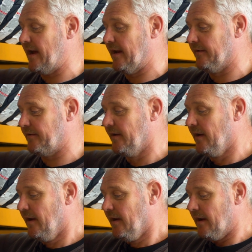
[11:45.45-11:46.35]
and
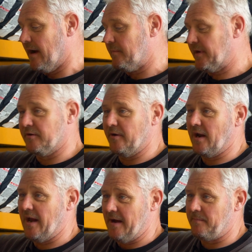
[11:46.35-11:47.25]
you can do it in
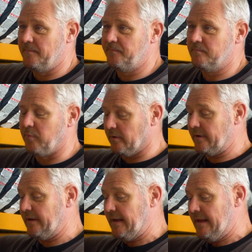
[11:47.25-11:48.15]
a lap. But